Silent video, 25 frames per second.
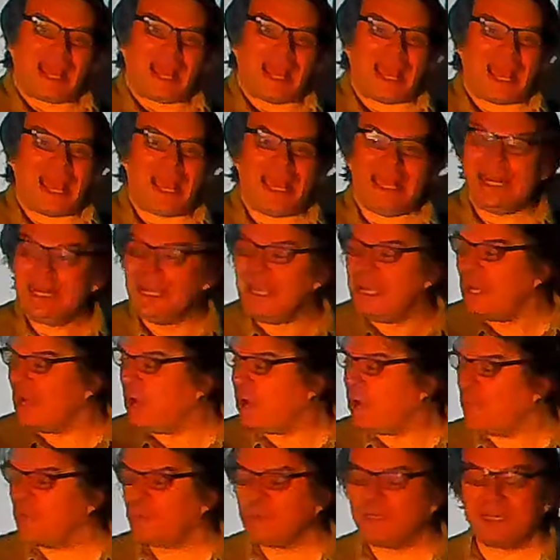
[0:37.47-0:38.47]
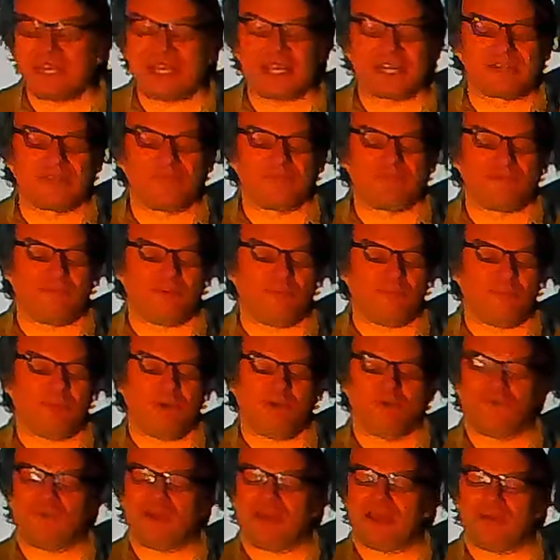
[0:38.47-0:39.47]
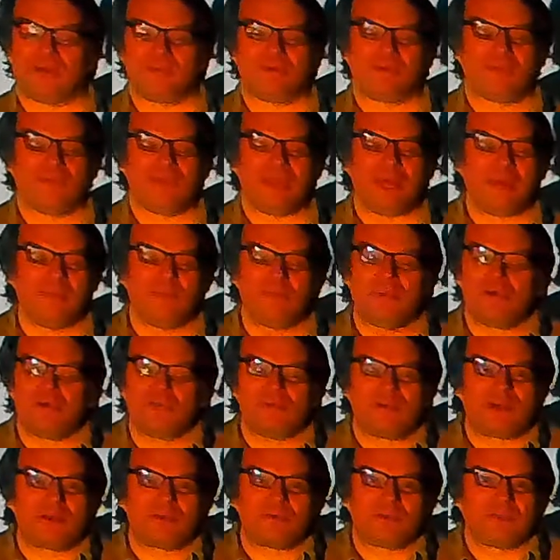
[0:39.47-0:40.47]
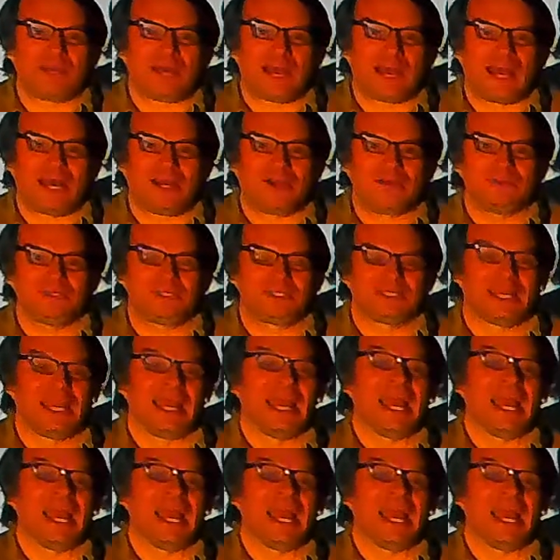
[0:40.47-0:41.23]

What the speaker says: any object from around them, around the house.